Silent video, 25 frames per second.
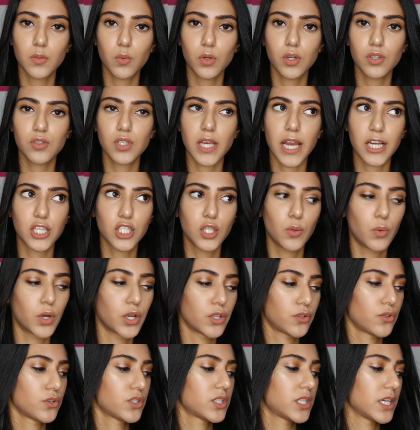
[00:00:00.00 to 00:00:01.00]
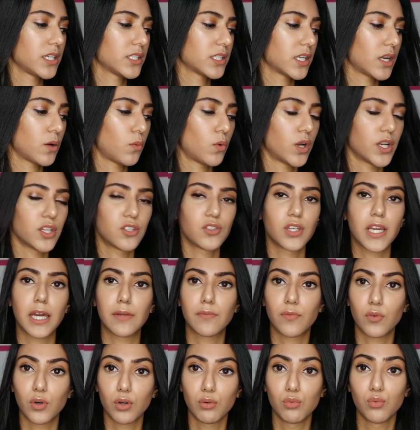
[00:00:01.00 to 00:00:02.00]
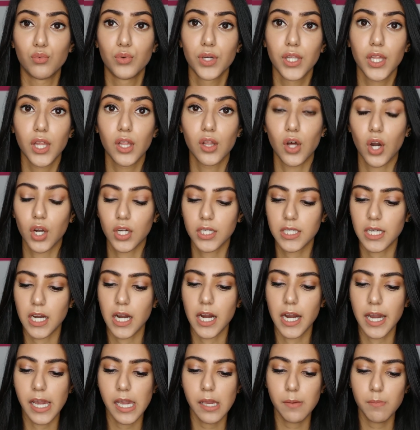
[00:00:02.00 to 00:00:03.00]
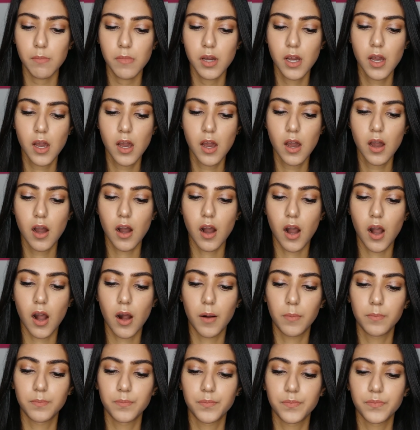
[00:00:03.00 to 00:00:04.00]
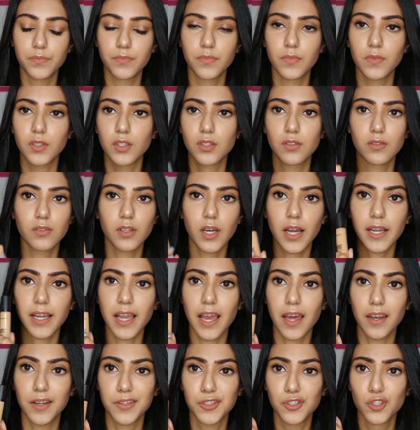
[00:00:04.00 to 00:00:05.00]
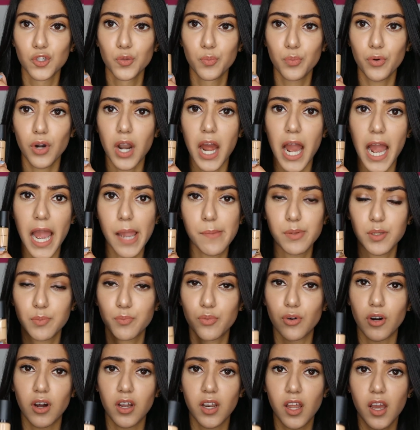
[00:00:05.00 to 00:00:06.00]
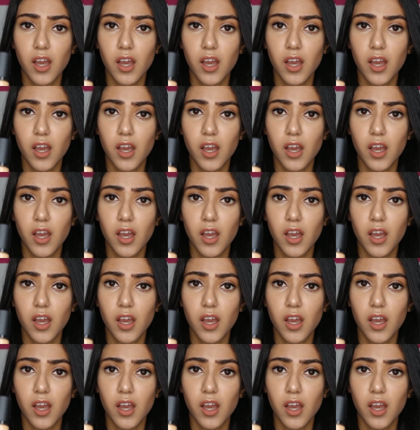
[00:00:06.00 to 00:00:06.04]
This one is actually one of those things that I wanted to get for a really long time. Again, a super hyped